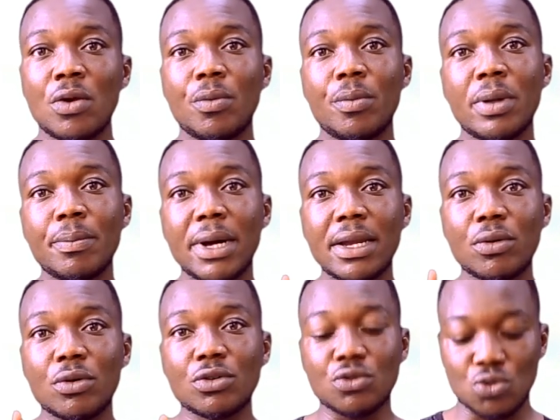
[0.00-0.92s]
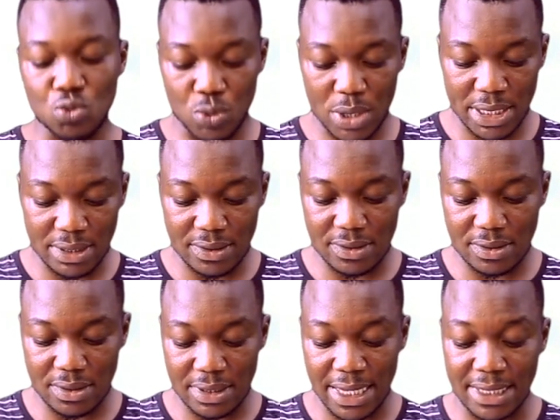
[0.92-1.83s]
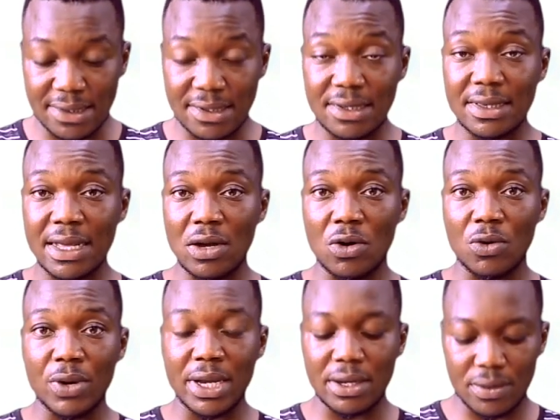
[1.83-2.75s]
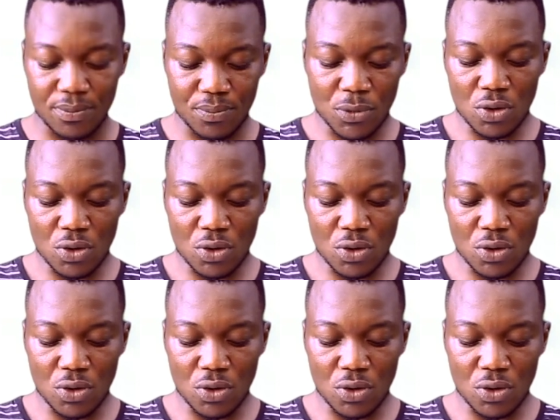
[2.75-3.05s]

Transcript: Remember, there was 19 there already.